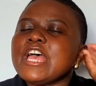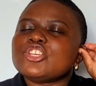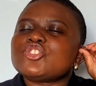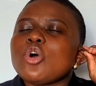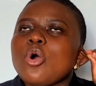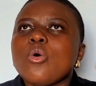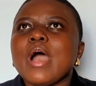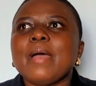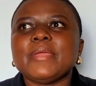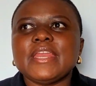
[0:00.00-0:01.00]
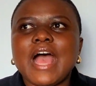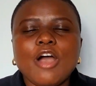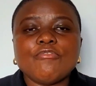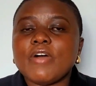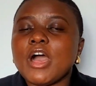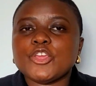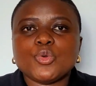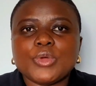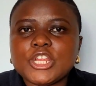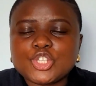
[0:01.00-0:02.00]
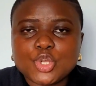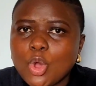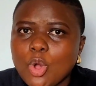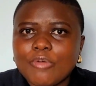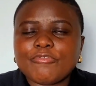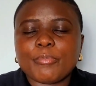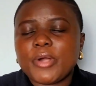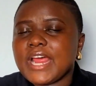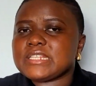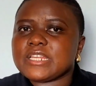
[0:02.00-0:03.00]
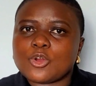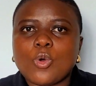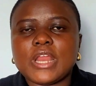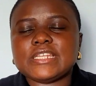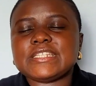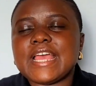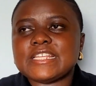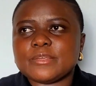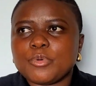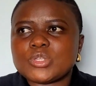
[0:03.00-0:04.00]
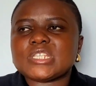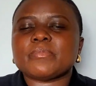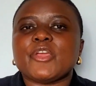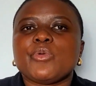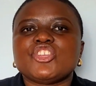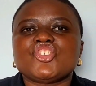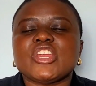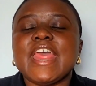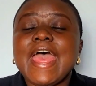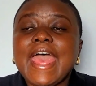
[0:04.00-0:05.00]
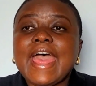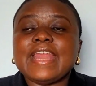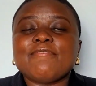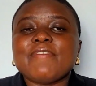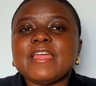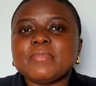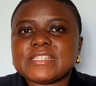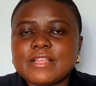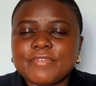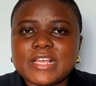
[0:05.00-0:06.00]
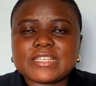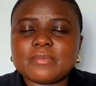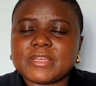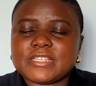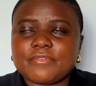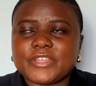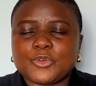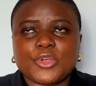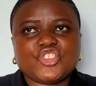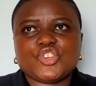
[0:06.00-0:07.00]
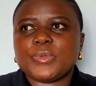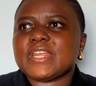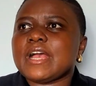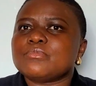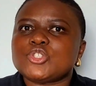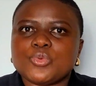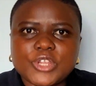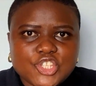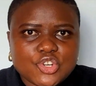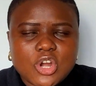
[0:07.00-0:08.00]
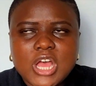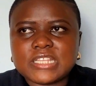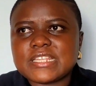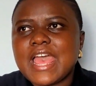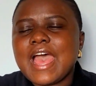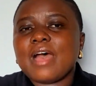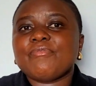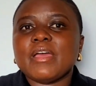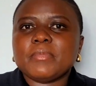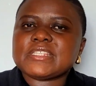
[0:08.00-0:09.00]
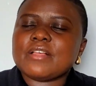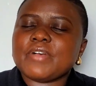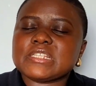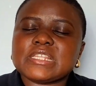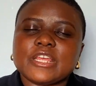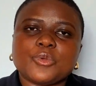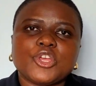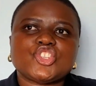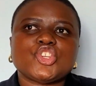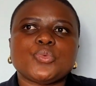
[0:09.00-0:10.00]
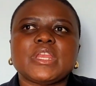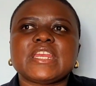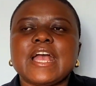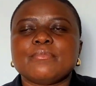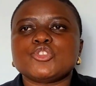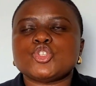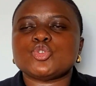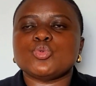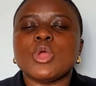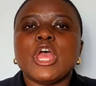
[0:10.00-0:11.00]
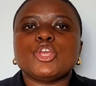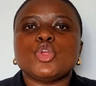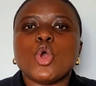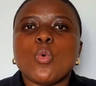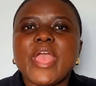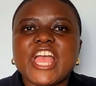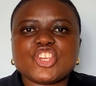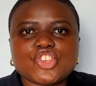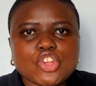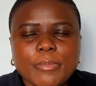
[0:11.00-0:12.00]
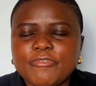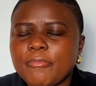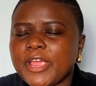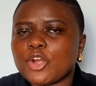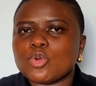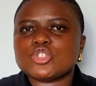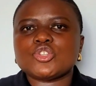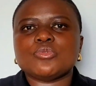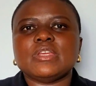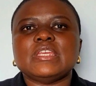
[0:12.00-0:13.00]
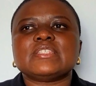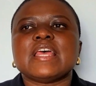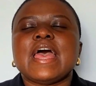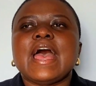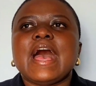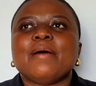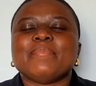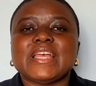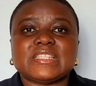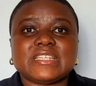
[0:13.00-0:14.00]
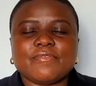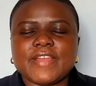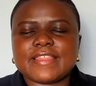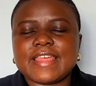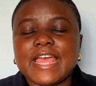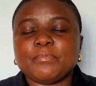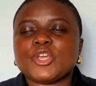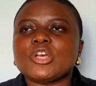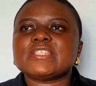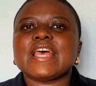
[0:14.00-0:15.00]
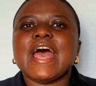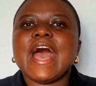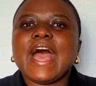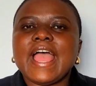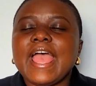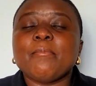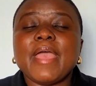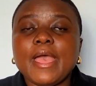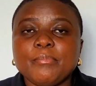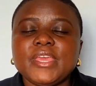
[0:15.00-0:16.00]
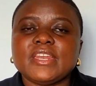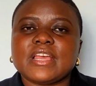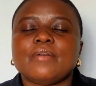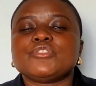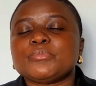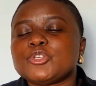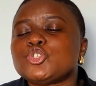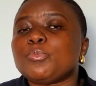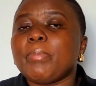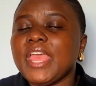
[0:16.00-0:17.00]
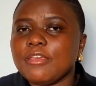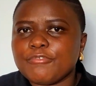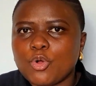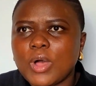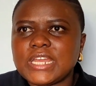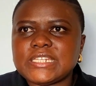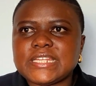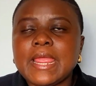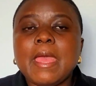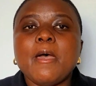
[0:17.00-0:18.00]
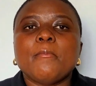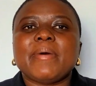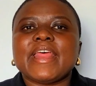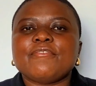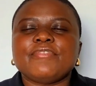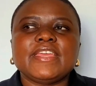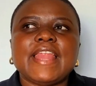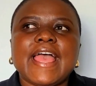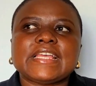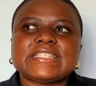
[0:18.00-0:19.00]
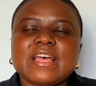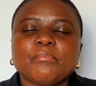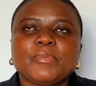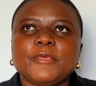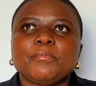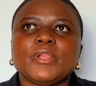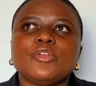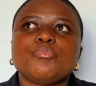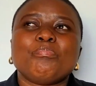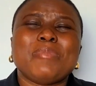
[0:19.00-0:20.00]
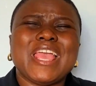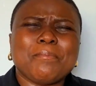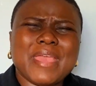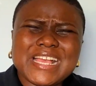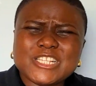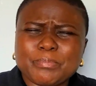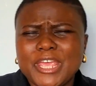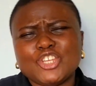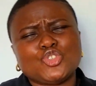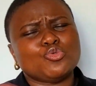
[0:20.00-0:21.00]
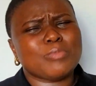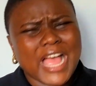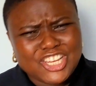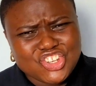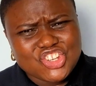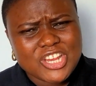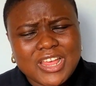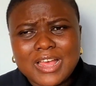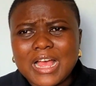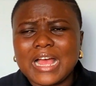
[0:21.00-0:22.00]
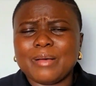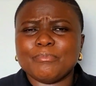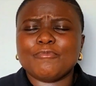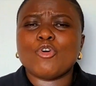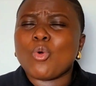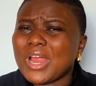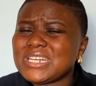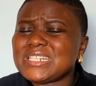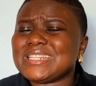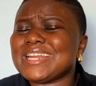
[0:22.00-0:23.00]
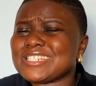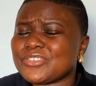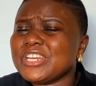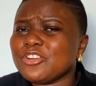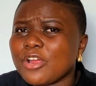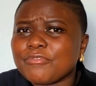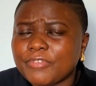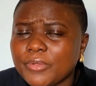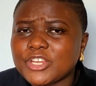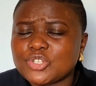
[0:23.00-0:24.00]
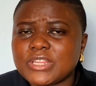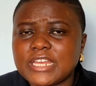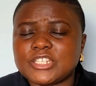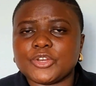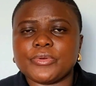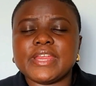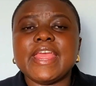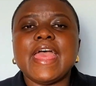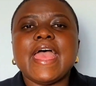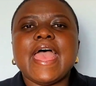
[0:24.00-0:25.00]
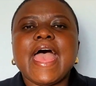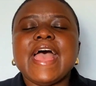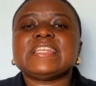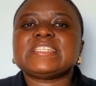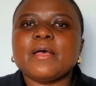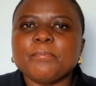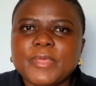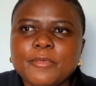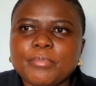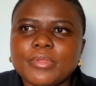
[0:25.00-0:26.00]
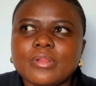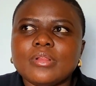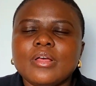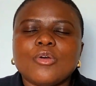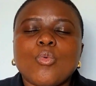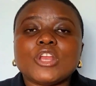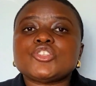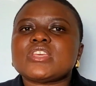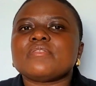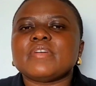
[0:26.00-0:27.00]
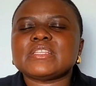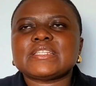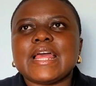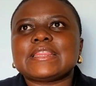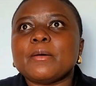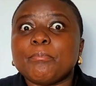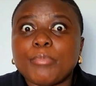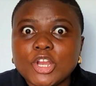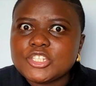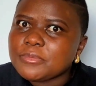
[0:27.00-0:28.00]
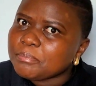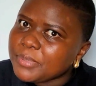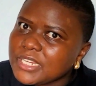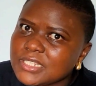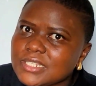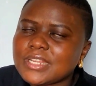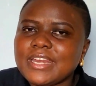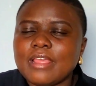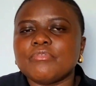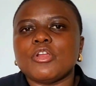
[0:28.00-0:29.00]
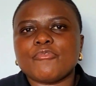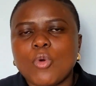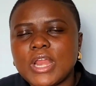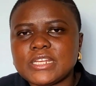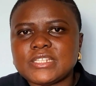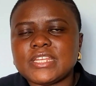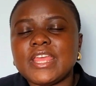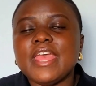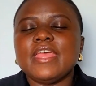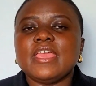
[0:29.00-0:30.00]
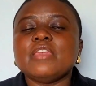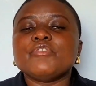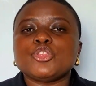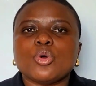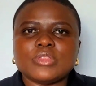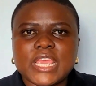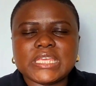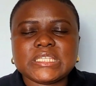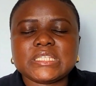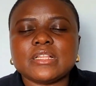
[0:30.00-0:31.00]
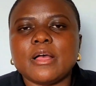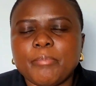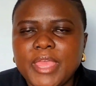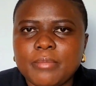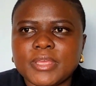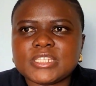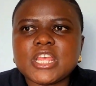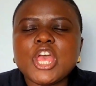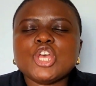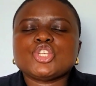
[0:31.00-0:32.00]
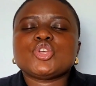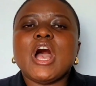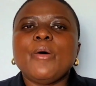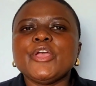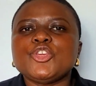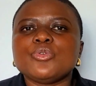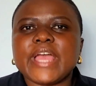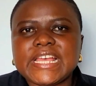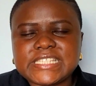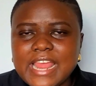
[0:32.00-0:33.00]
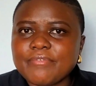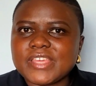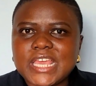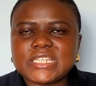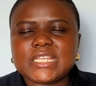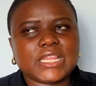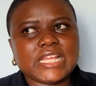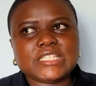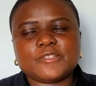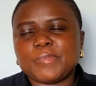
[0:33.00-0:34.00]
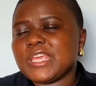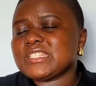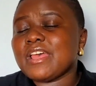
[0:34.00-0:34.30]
So, I mean, how far are you willing to go for price and quality, I suppose, is my question. And I find myself asking myself that question when it comes to restaurants. I find myself asking that question when it comes to, where I shop for my groceries and stuff like that, because I am happy and comfortable to pay for quality, but I feel like some people may make us pay too much for quality that is really not varying to that degree. And some people want to give us like the bottom pit level of quality, even though there is still a payment. So how are you guys navigating that space?